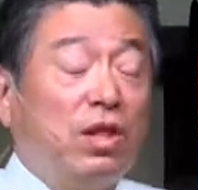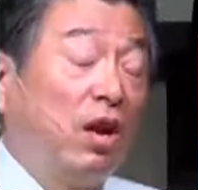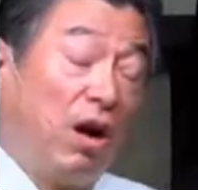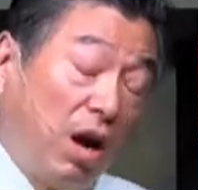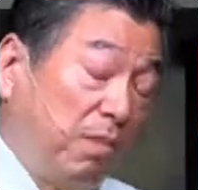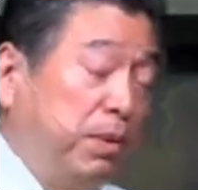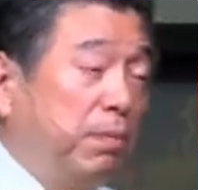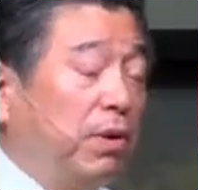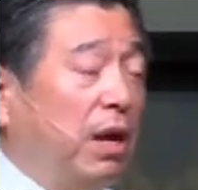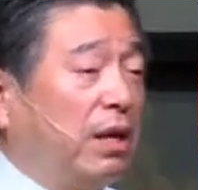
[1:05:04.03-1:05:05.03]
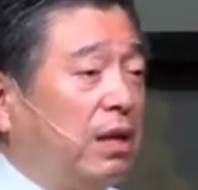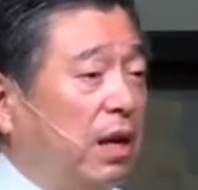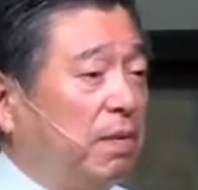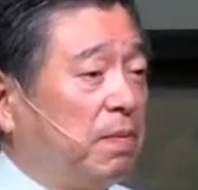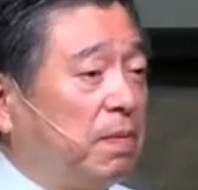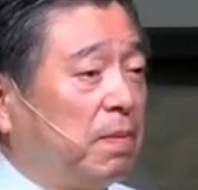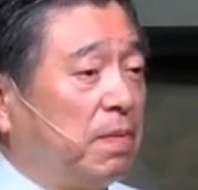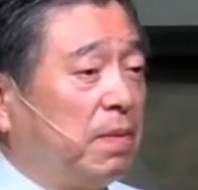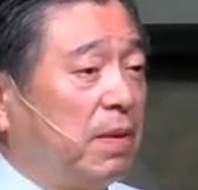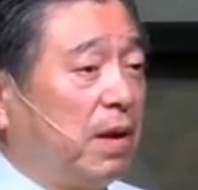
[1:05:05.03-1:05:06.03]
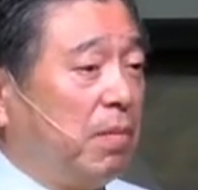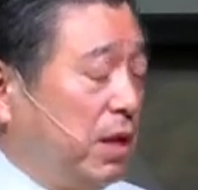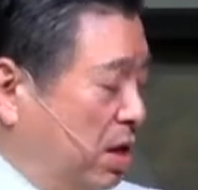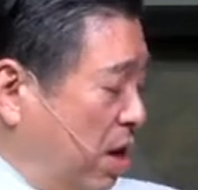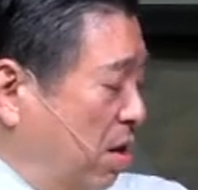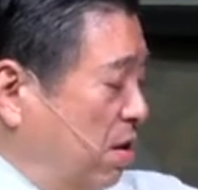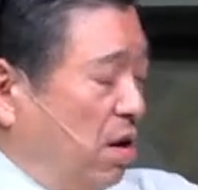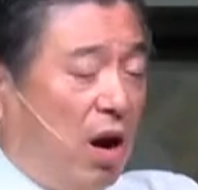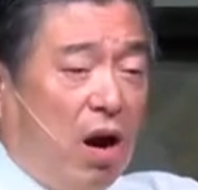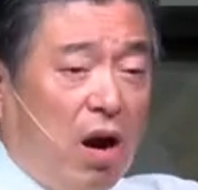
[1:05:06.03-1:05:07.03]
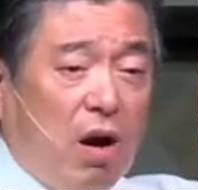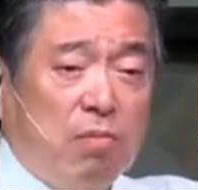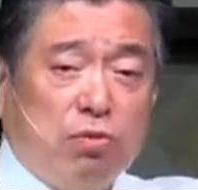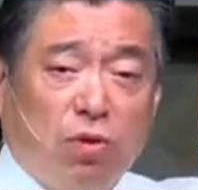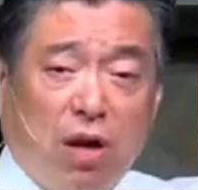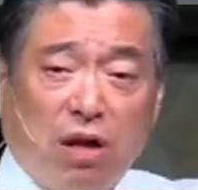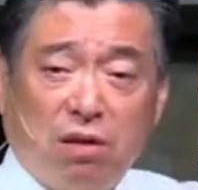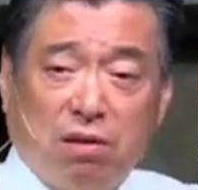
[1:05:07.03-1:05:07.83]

there are people like that. I mean, their arms were like